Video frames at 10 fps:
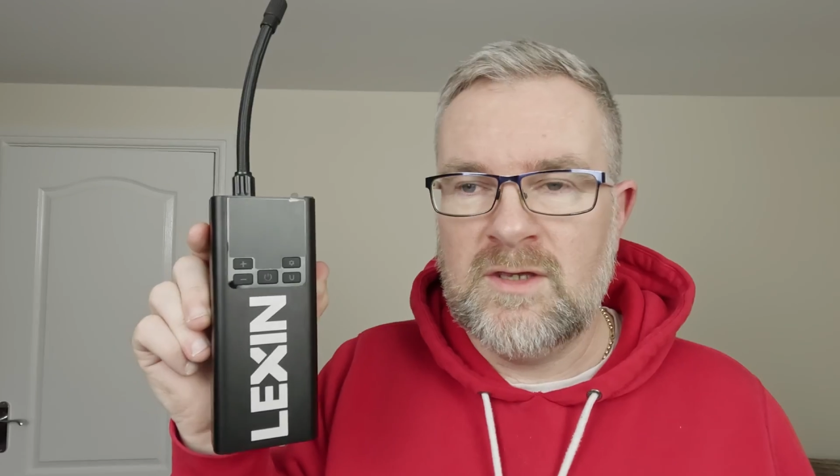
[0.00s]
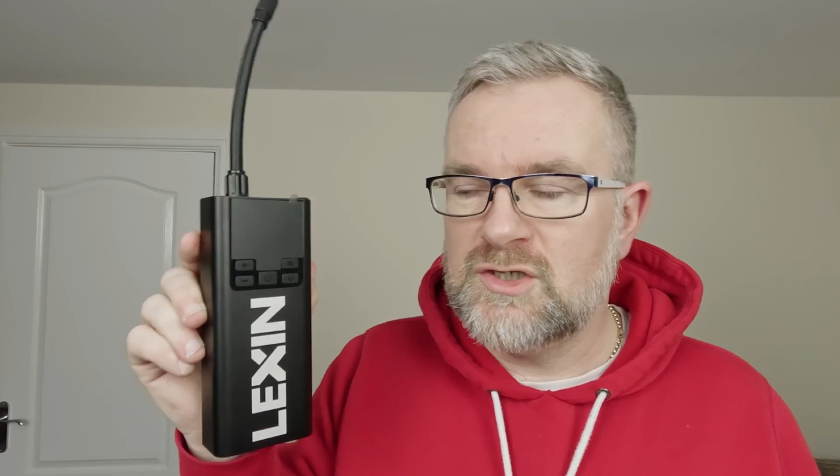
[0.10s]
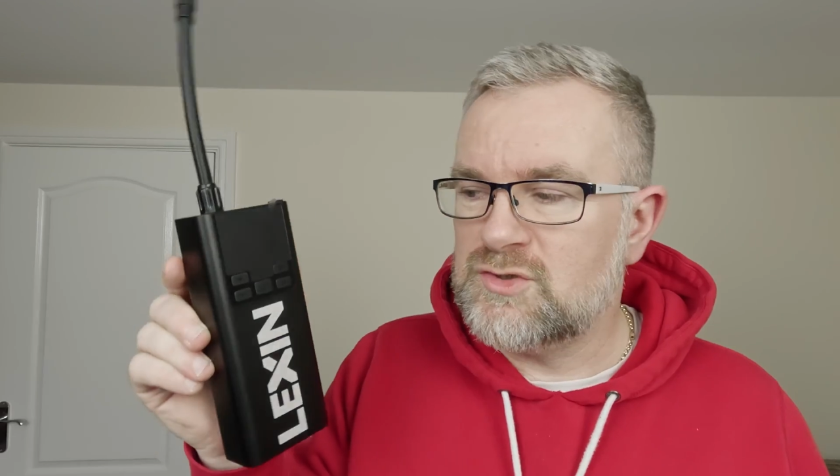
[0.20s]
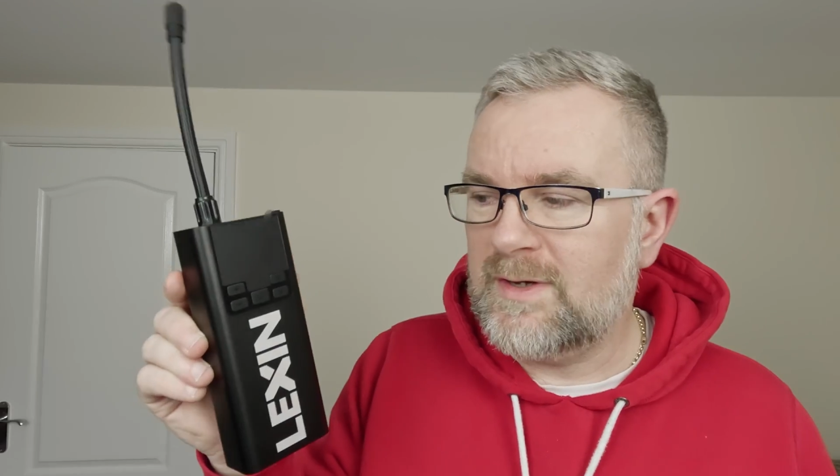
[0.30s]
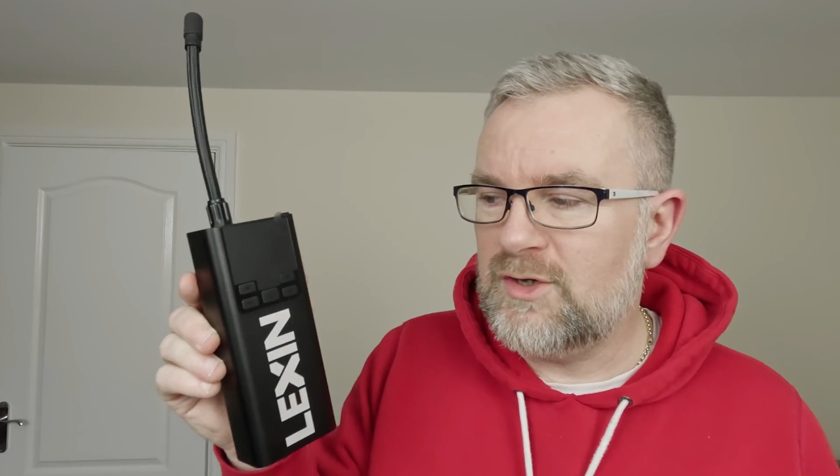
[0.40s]

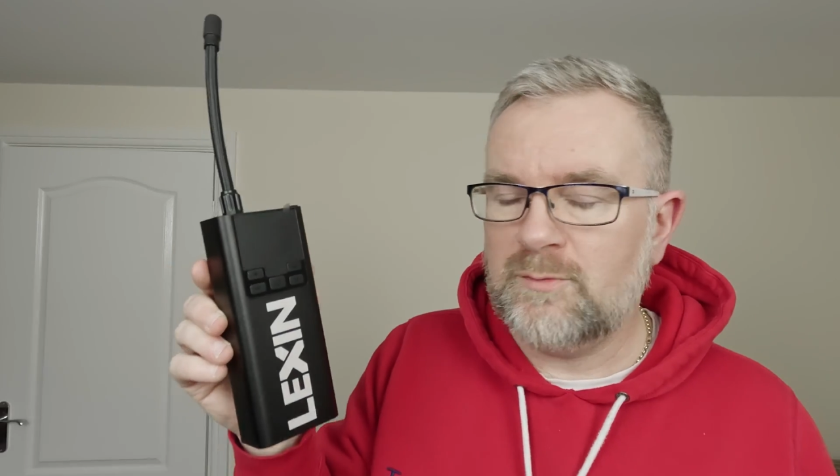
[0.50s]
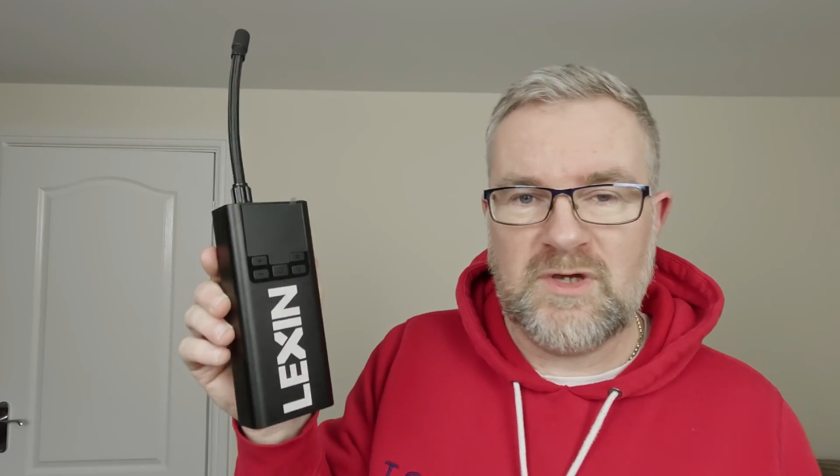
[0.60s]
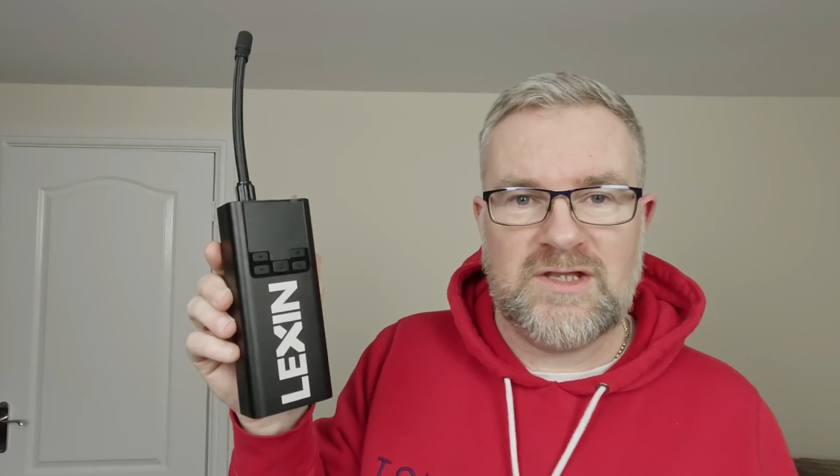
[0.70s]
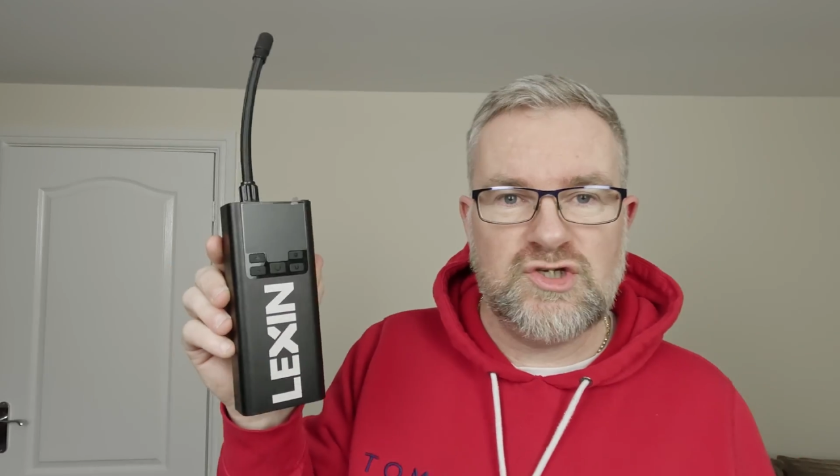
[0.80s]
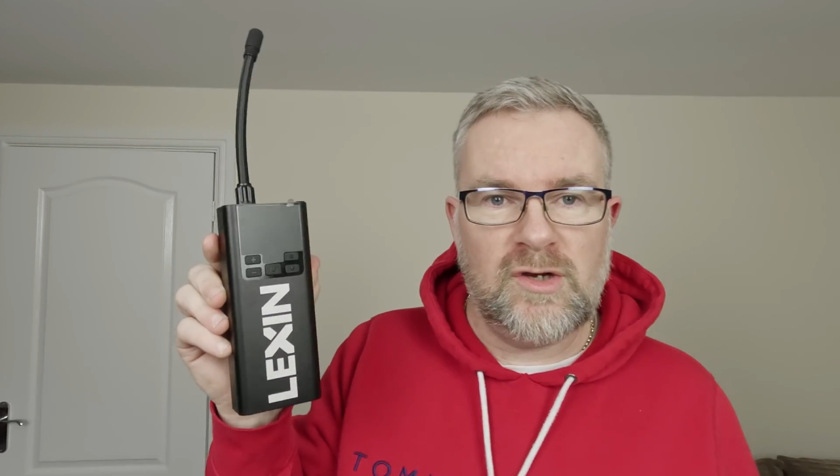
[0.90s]
So I hope
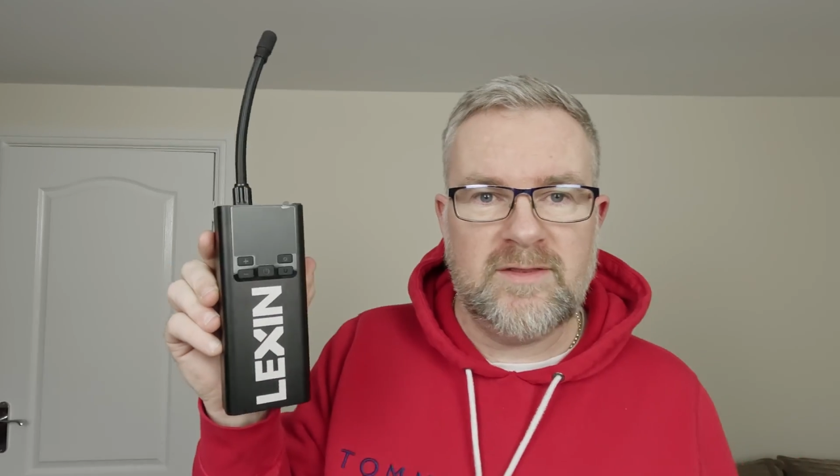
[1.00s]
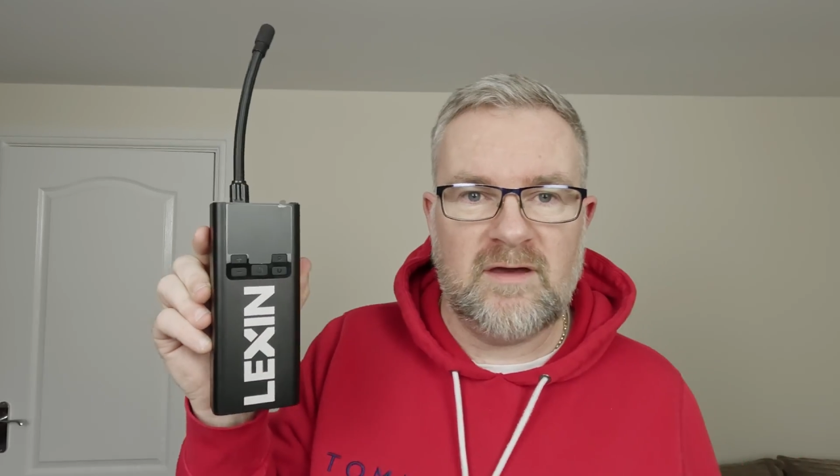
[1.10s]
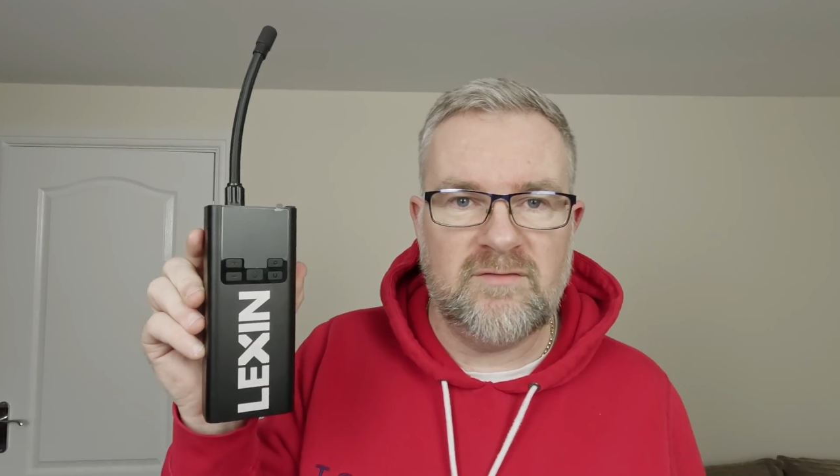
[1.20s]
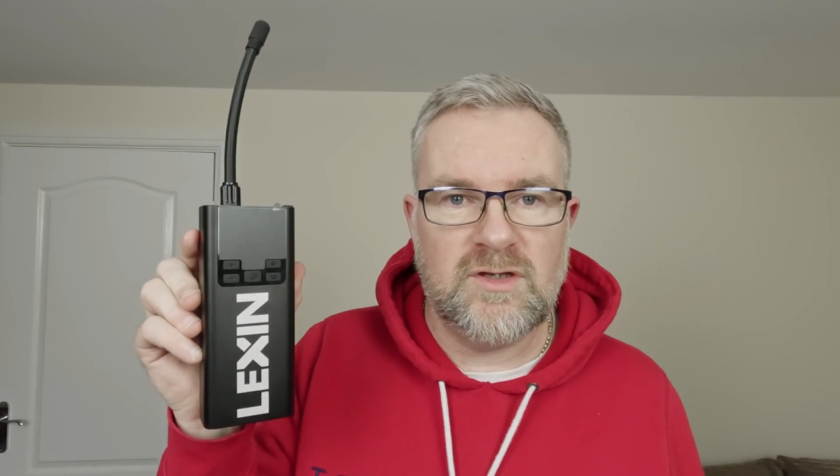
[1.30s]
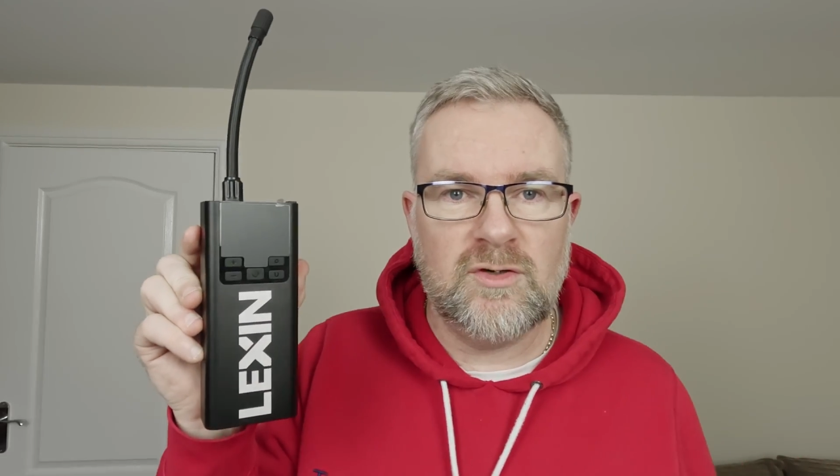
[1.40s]
you enjoyed
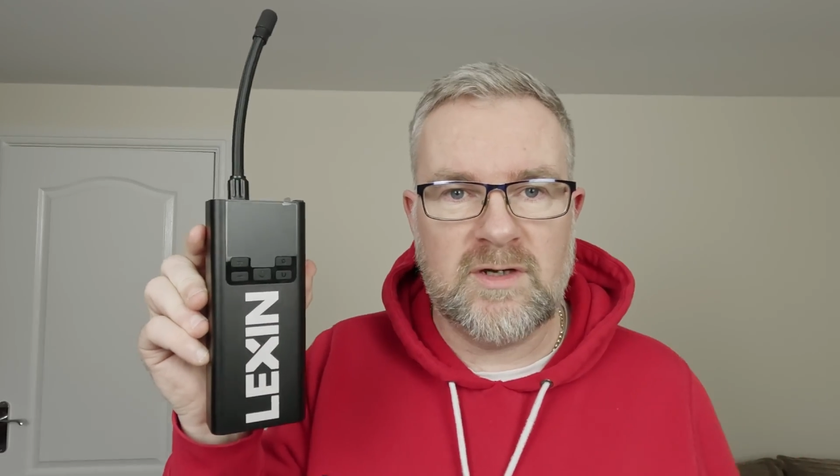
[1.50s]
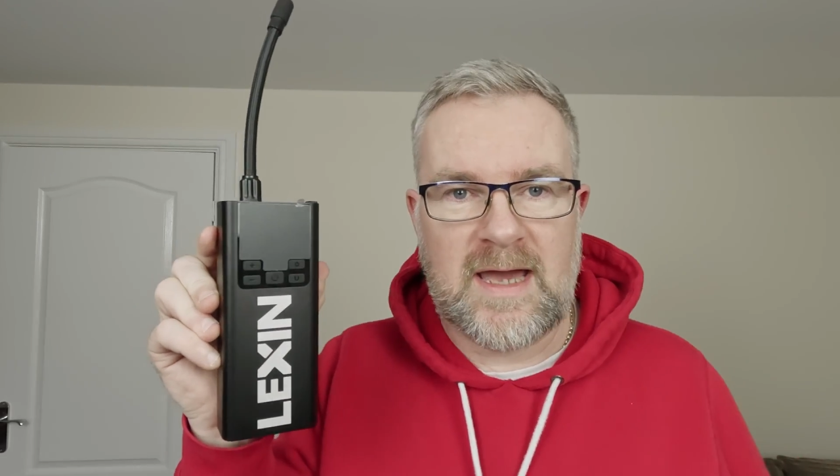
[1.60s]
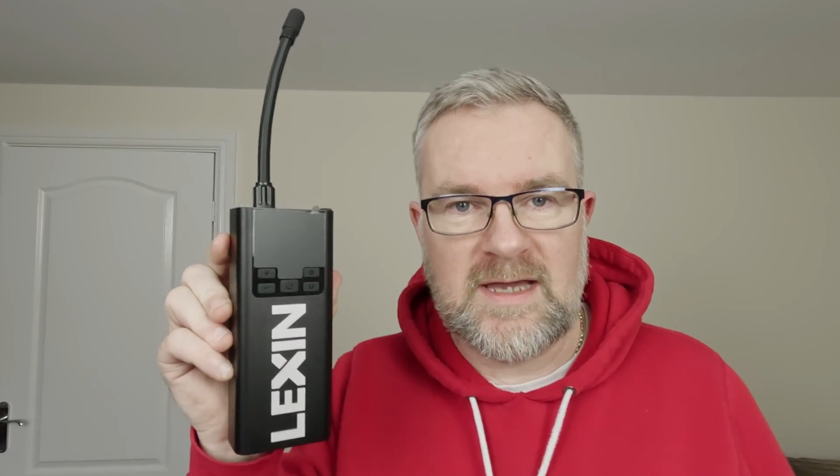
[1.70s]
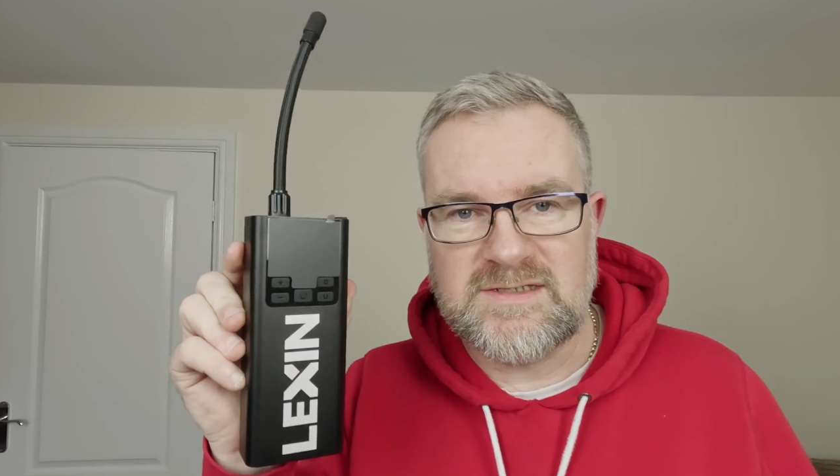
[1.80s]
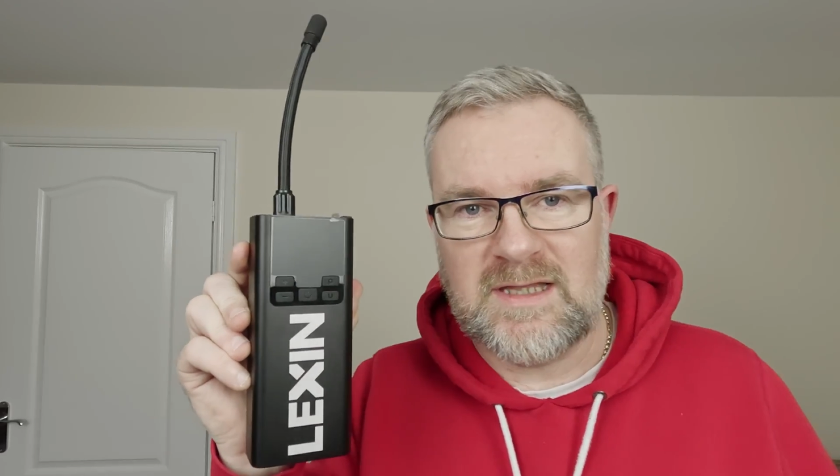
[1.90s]
that video, guys,